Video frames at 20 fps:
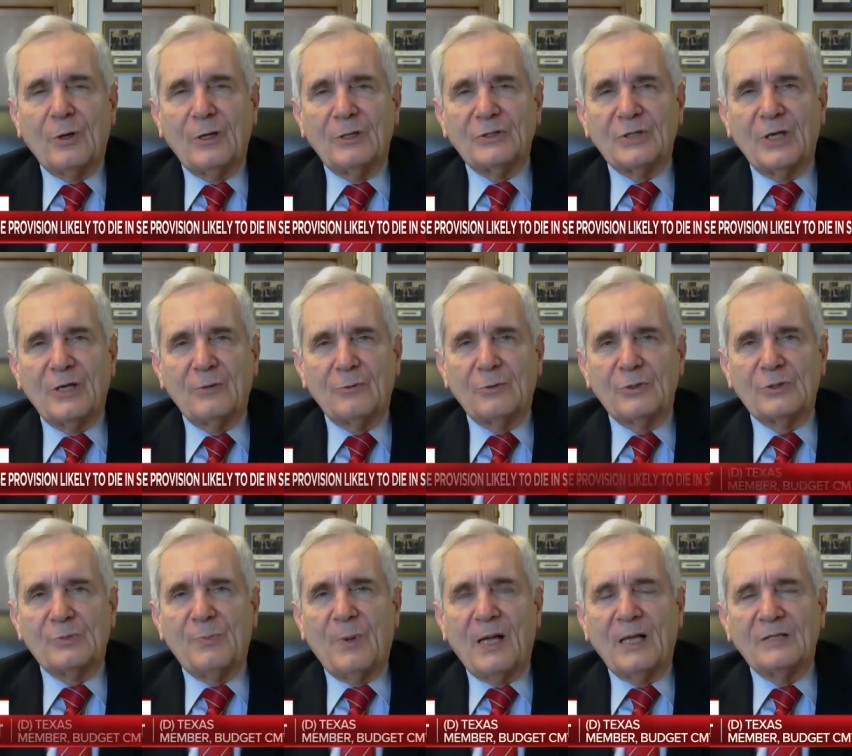are as
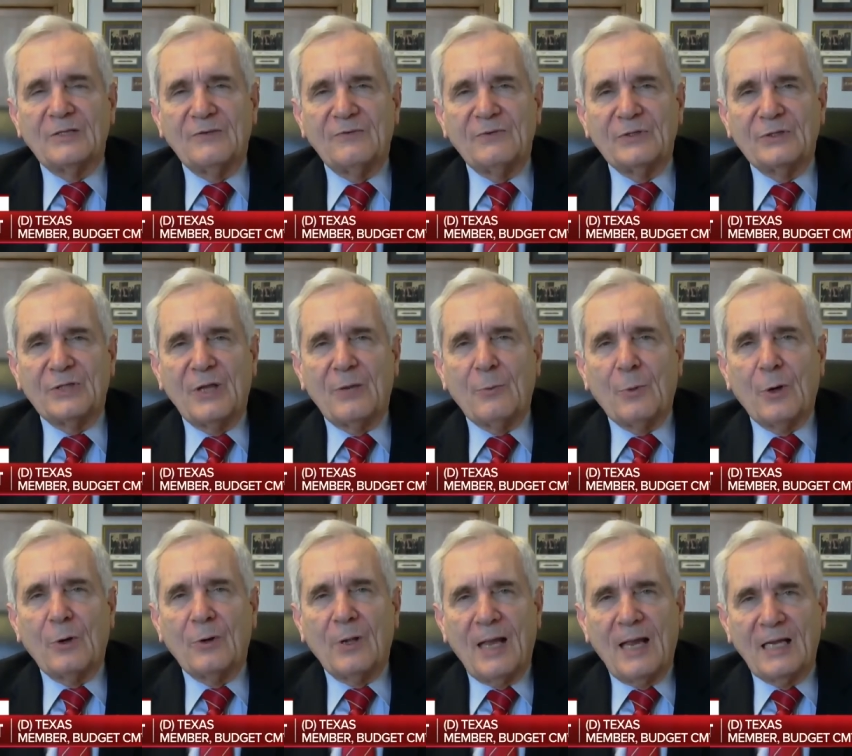unresponsive as they
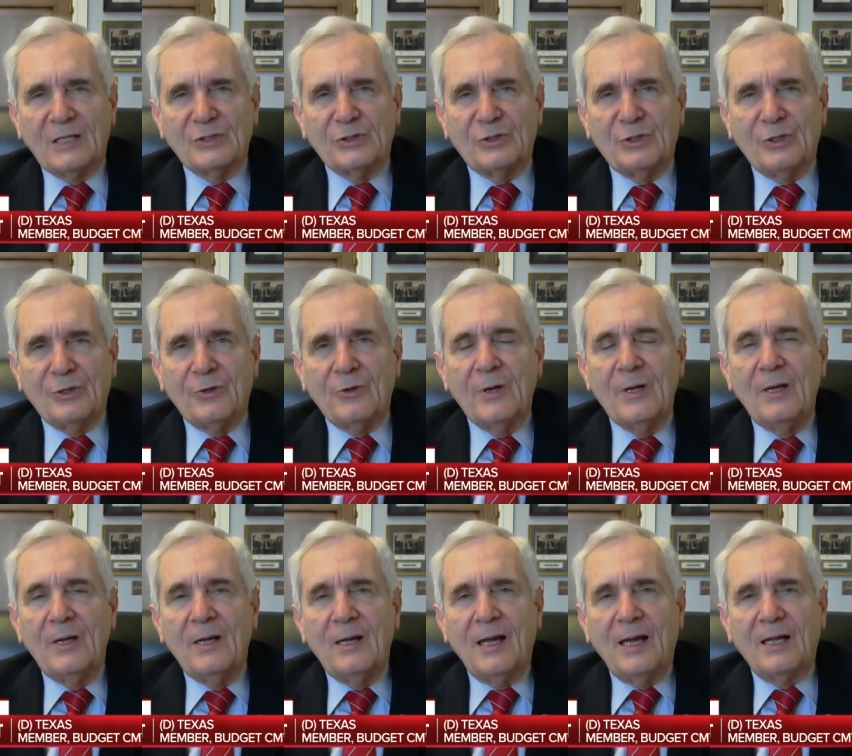were last year
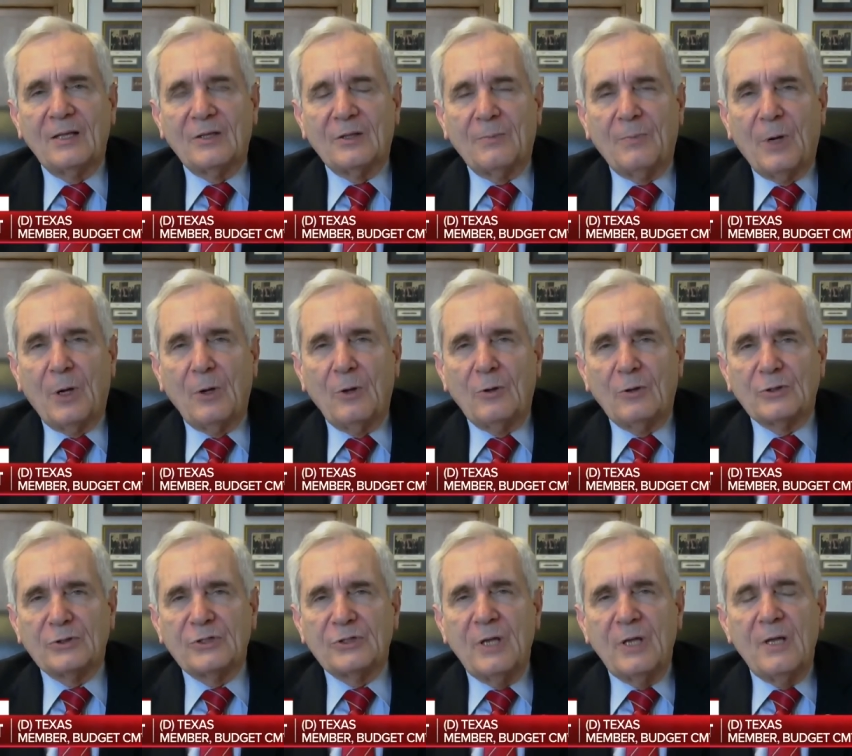at the
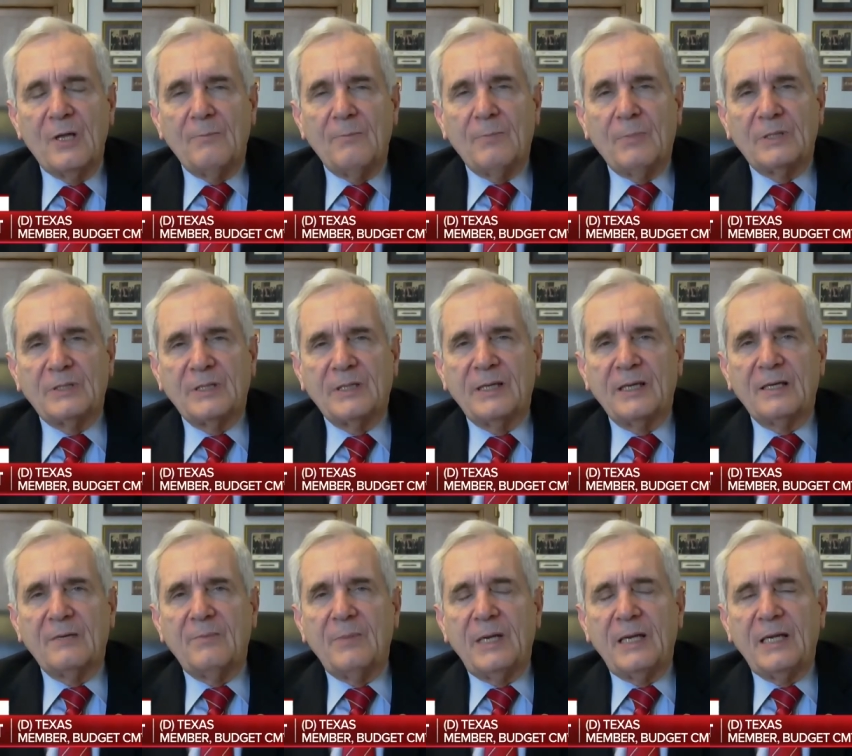polls. But to
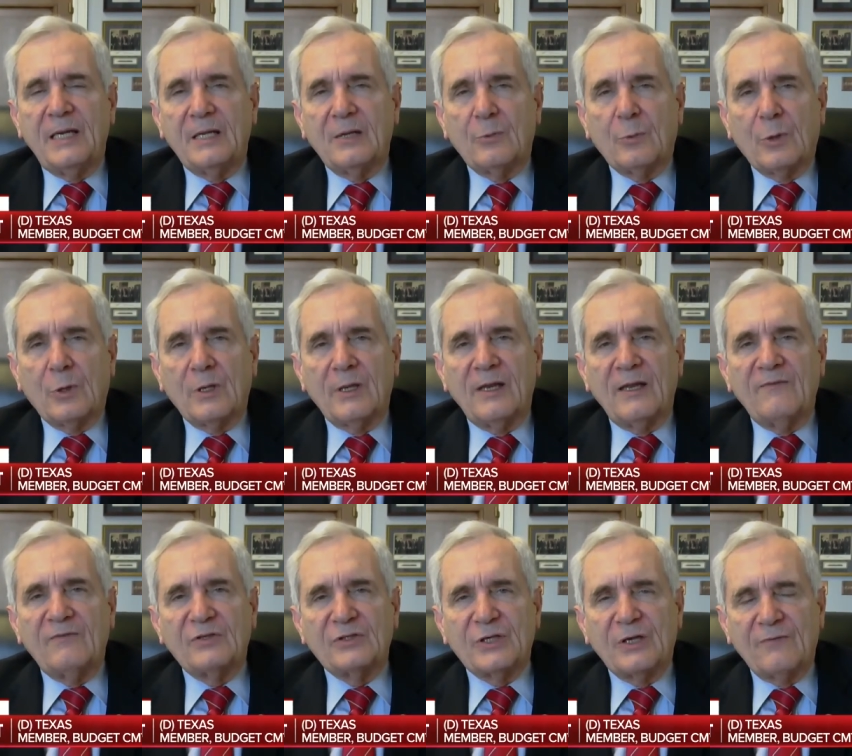get immediate
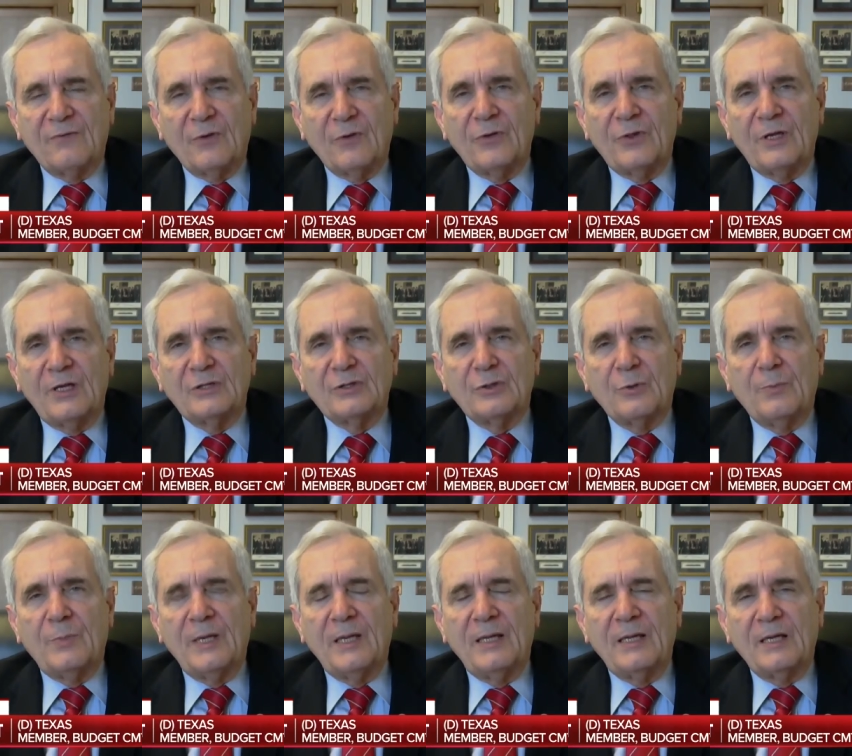relief, several things are
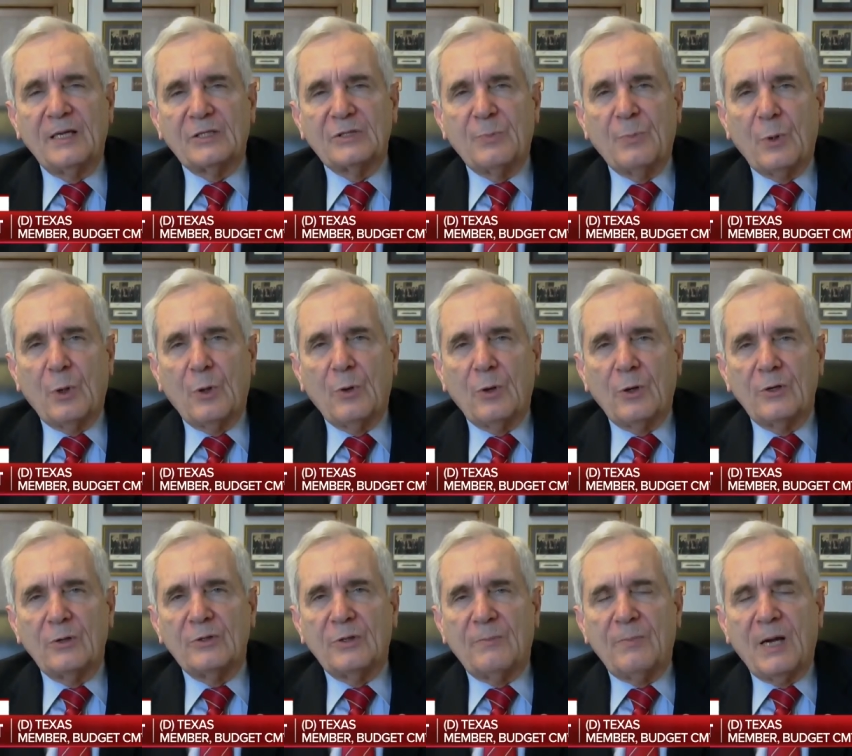being
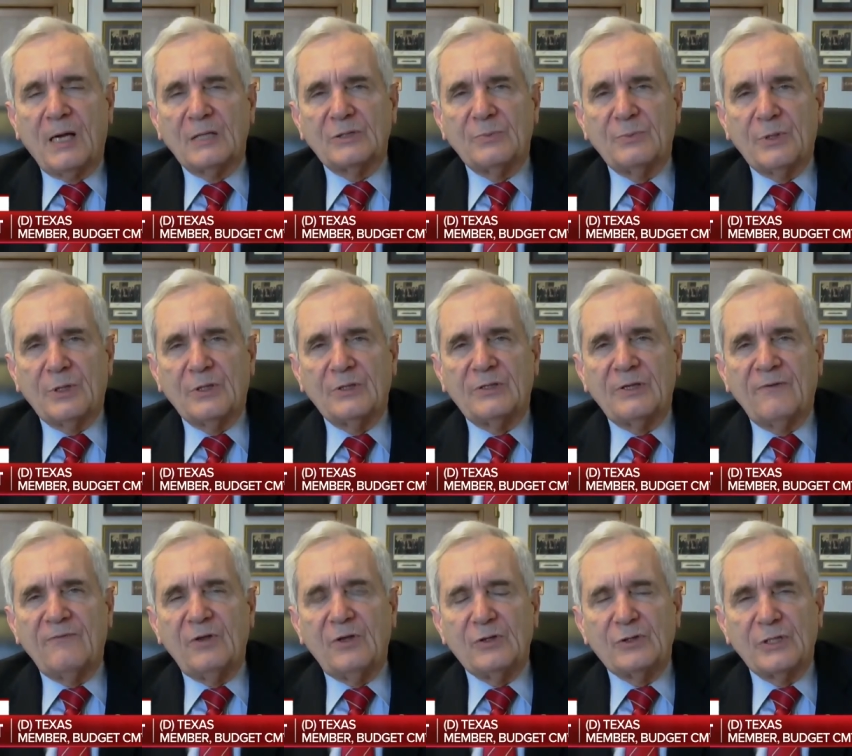explored. The possibility
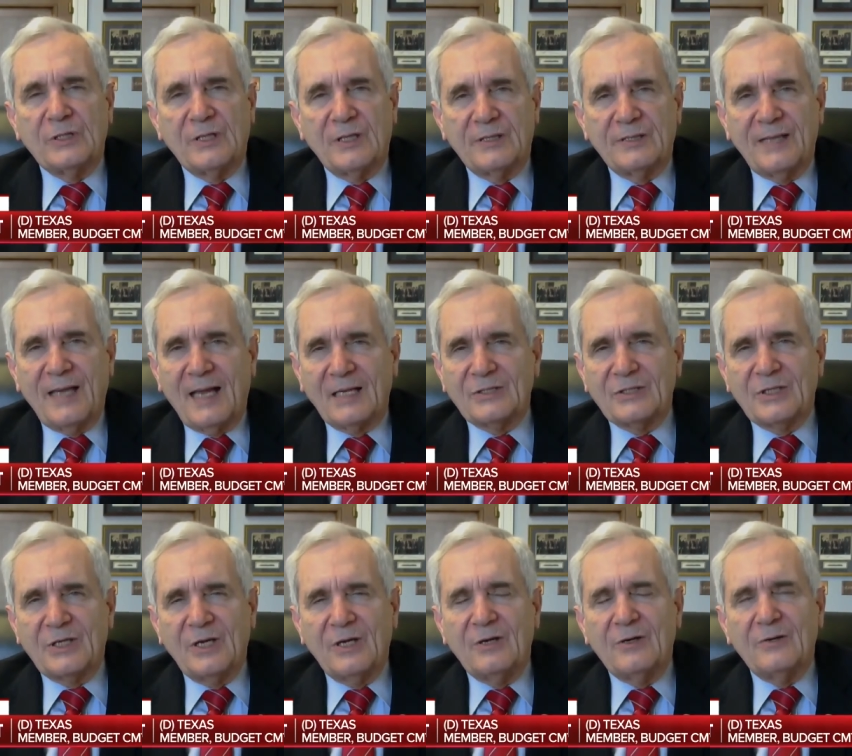of using the tax
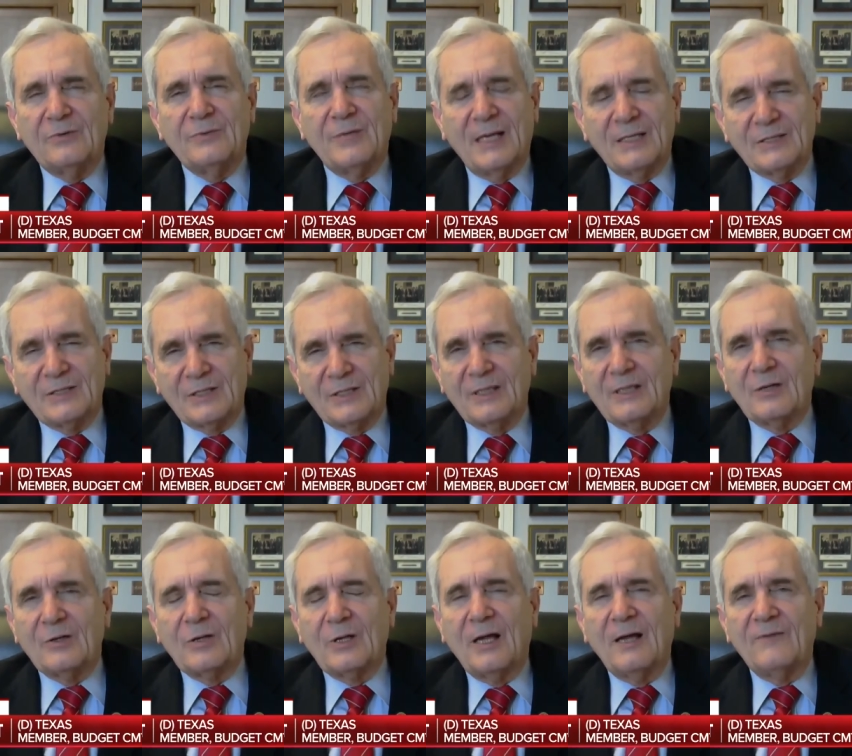code, that's a
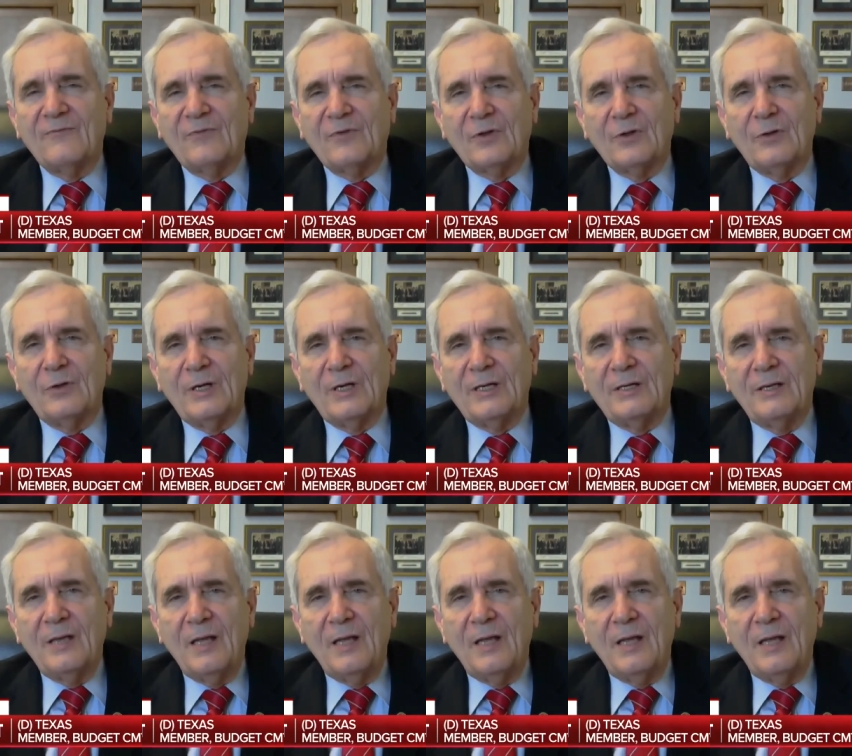little convoluted.